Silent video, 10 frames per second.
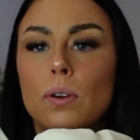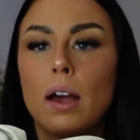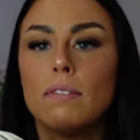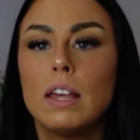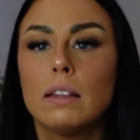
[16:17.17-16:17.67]

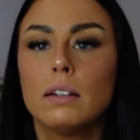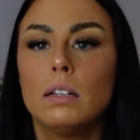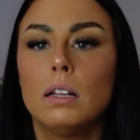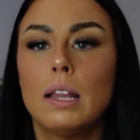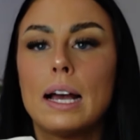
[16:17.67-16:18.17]
have that
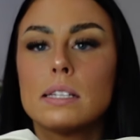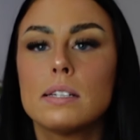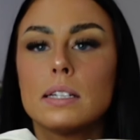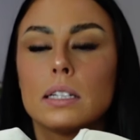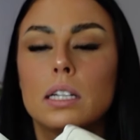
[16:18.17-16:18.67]
little
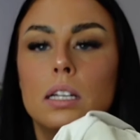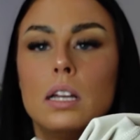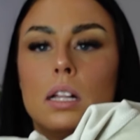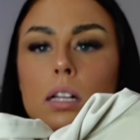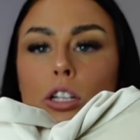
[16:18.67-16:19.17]
elastic
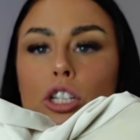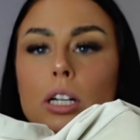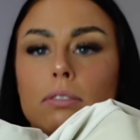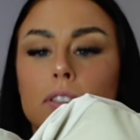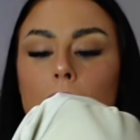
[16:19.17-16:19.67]

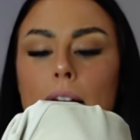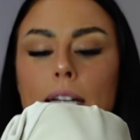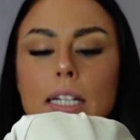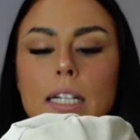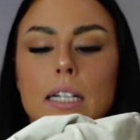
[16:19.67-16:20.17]
shelf
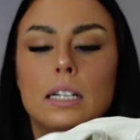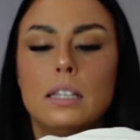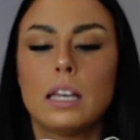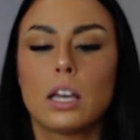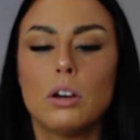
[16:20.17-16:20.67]
liner
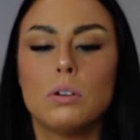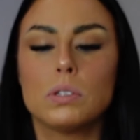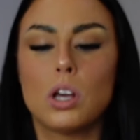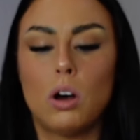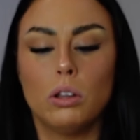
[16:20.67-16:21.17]
that
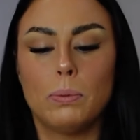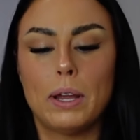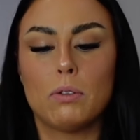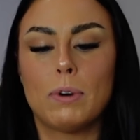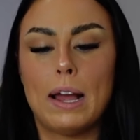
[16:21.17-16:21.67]
goes all the way
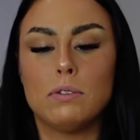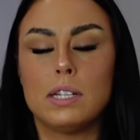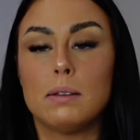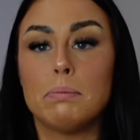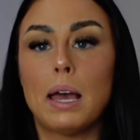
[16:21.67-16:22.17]
around
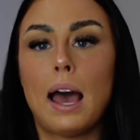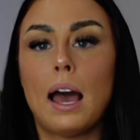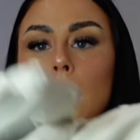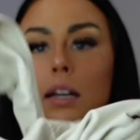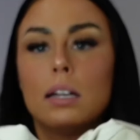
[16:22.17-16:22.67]
to the
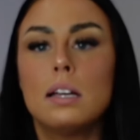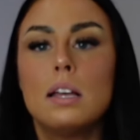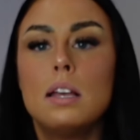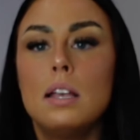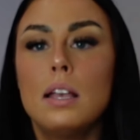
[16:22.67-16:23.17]
back,
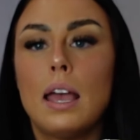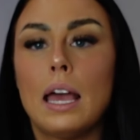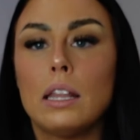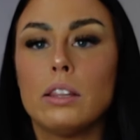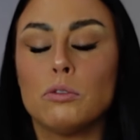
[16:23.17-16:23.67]

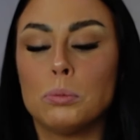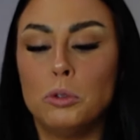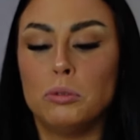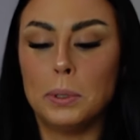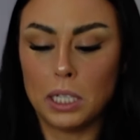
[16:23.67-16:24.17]
and the
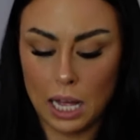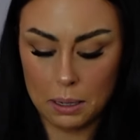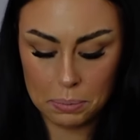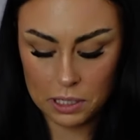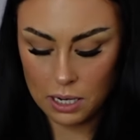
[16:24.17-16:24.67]
removable
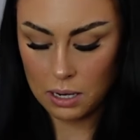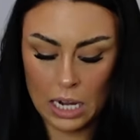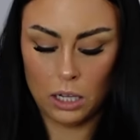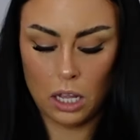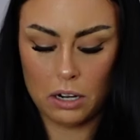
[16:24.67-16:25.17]
cups. And
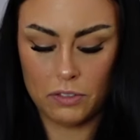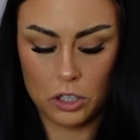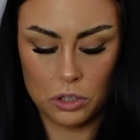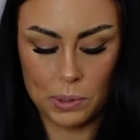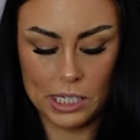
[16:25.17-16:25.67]
a lot of
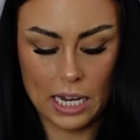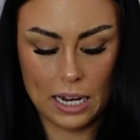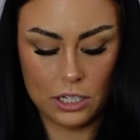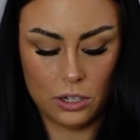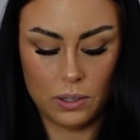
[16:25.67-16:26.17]
girls were
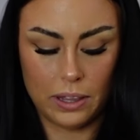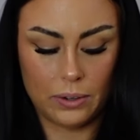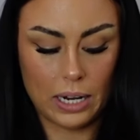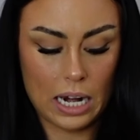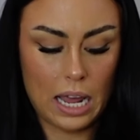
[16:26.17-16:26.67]
saying too that they
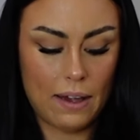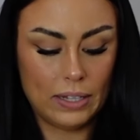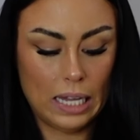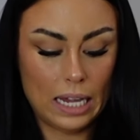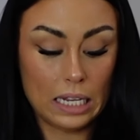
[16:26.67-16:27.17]
were kind of
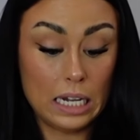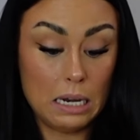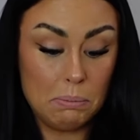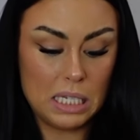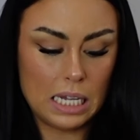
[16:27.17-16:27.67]
having like
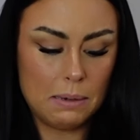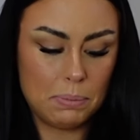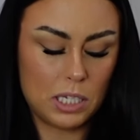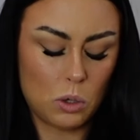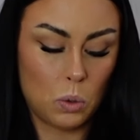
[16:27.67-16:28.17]
nip
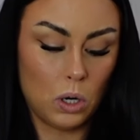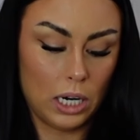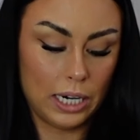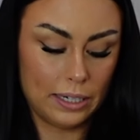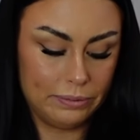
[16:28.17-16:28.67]
slips,
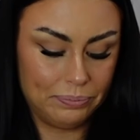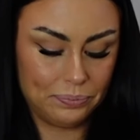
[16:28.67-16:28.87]
or